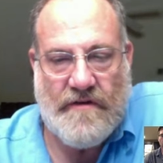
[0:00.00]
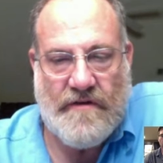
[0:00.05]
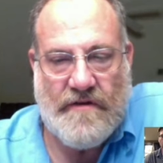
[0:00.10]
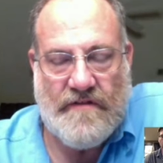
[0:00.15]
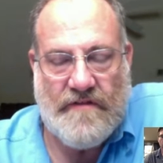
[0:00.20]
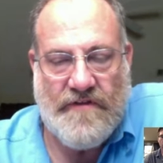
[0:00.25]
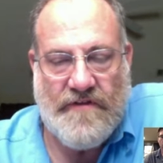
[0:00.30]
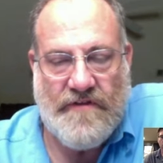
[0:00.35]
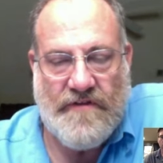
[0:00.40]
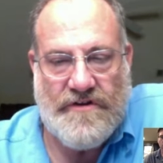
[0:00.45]
in
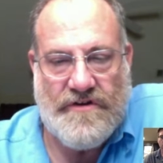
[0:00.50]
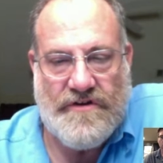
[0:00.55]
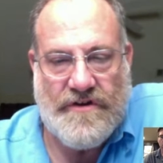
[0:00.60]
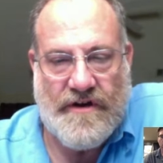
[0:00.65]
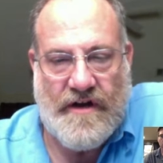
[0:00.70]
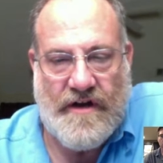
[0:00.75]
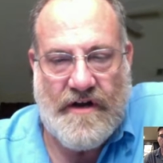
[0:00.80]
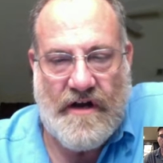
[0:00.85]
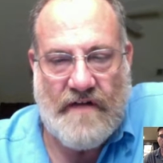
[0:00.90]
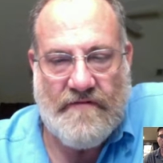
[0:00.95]
the future
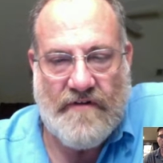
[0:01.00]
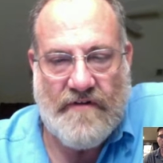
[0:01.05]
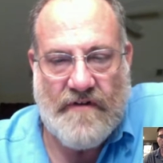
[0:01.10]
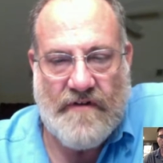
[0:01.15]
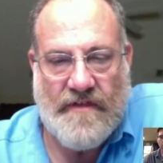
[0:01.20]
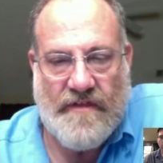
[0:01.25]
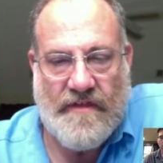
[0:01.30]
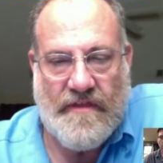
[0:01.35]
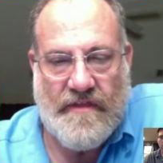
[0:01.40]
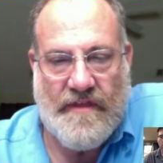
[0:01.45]
cover
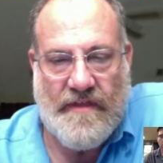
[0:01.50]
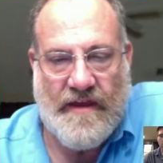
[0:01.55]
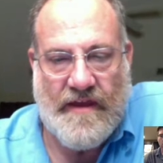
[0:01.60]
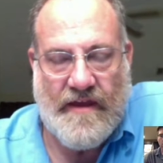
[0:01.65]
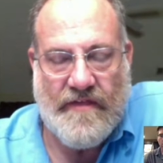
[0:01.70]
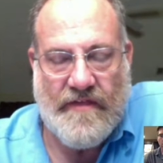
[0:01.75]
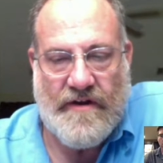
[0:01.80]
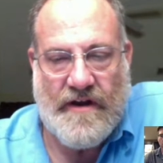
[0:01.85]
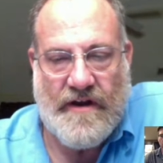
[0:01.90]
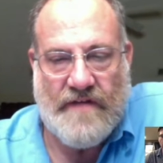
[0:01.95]
the
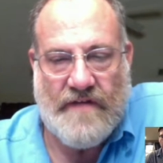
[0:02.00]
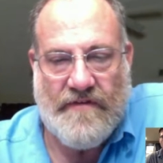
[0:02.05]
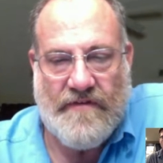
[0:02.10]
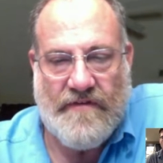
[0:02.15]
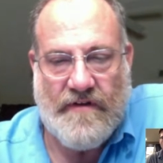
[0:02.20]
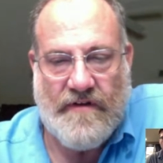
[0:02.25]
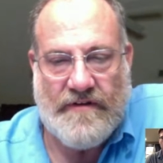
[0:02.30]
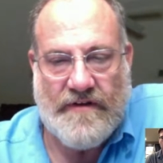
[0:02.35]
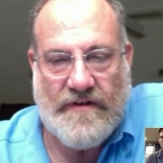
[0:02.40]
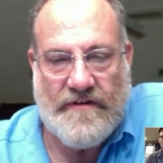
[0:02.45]
other NIC
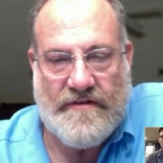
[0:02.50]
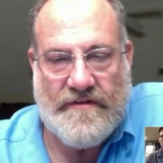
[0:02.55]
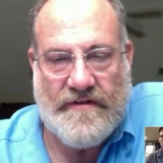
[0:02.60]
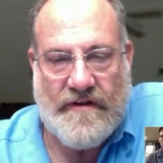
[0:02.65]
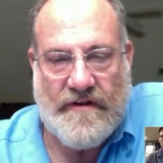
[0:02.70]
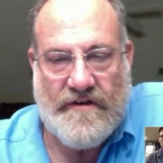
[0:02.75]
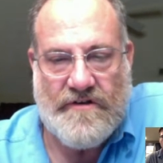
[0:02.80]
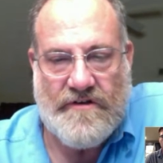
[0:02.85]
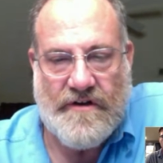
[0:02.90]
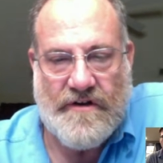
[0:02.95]
filters
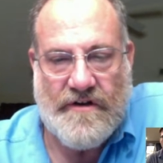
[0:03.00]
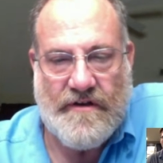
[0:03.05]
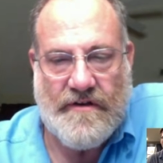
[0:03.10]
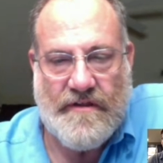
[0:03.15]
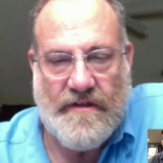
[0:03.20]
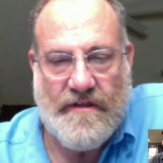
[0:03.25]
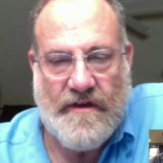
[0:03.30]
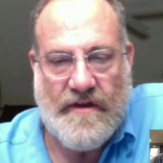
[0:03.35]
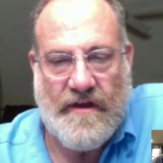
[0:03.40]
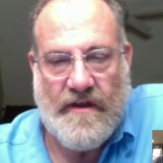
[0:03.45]
and show you
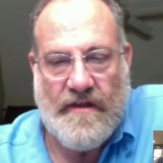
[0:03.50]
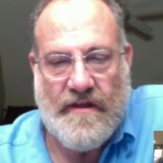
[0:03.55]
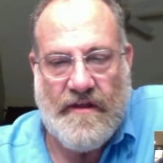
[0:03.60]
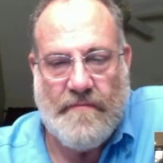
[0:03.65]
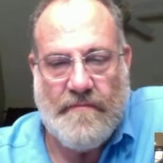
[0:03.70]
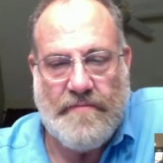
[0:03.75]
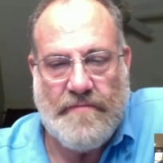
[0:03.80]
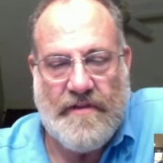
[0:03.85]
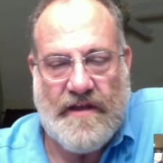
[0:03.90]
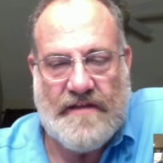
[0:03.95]
the
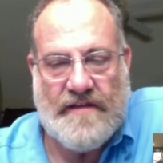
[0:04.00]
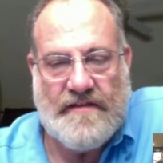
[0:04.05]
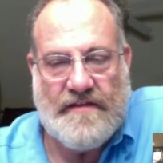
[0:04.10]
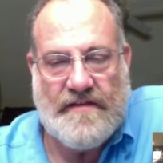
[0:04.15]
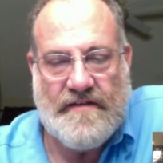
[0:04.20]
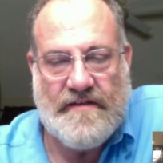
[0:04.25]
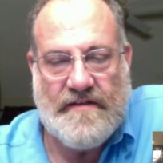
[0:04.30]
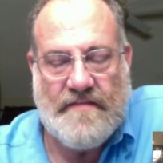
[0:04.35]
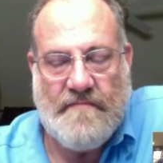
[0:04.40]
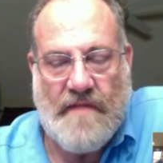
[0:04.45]

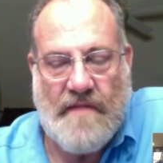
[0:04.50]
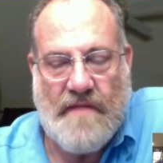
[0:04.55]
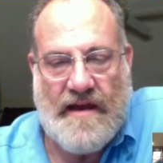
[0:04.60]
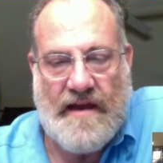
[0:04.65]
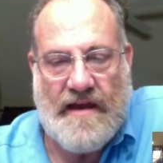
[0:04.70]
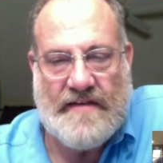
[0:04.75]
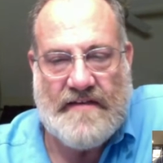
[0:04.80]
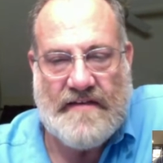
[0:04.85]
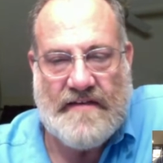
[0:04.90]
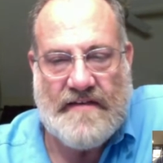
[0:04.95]
pluses and
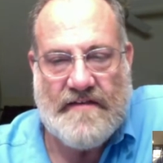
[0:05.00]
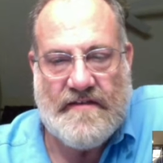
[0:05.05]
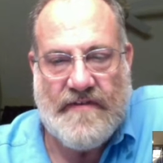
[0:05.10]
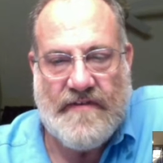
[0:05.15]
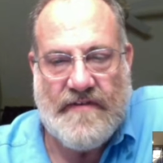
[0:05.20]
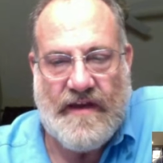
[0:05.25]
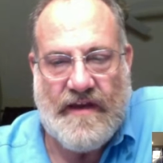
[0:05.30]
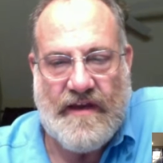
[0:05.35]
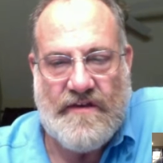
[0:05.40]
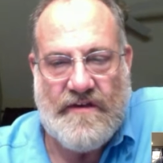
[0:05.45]
minuses of
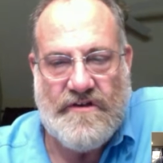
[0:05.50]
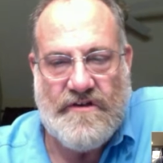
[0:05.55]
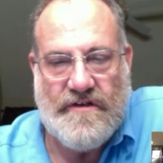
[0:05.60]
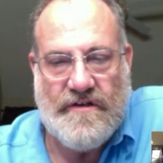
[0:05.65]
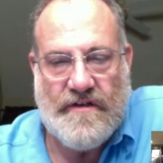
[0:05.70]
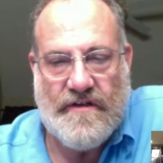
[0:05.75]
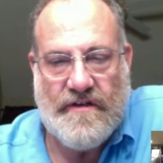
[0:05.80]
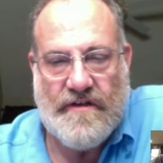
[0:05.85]
each.